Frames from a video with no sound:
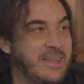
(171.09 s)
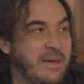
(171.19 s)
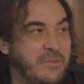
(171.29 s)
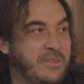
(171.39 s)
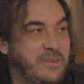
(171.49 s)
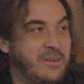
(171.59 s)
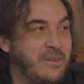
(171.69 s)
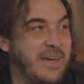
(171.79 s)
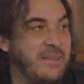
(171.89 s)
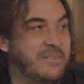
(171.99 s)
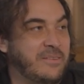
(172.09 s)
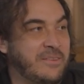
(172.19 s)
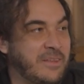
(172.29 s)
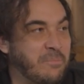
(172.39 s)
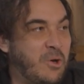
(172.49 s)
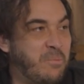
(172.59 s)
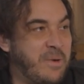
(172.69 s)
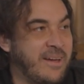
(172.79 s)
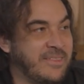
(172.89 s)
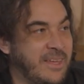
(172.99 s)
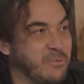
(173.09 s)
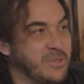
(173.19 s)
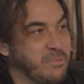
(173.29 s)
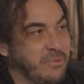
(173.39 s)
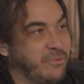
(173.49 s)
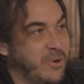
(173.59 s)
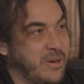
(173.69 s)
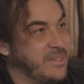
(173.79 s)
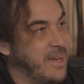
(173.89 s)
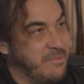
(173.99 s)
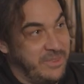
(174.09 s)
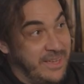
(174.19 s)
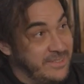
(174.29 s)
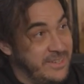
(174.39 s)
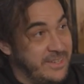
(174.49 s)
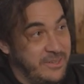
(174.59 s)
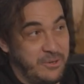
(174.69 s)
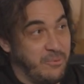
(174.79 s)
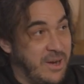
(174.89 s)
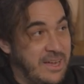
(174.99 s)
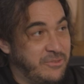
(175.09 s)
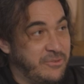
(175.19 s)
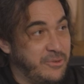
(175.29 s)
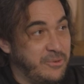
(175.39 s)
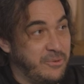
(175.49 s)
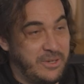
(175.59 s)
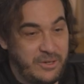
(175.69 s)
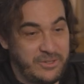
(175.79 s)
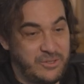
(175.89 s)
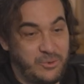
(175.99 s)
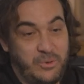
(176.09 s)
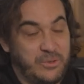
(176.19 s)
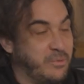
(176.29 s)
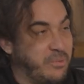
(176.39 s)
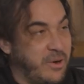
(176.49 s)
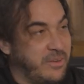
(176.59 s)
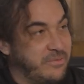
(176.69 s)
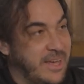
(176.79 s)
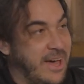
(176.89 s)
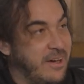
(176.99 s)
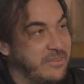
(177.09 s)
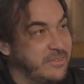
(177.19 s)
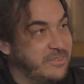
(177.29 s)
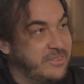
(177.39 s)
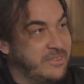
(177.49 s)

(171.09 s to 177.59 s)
now that the MOPAC thing was before our time, but they did go right through a historical part of town.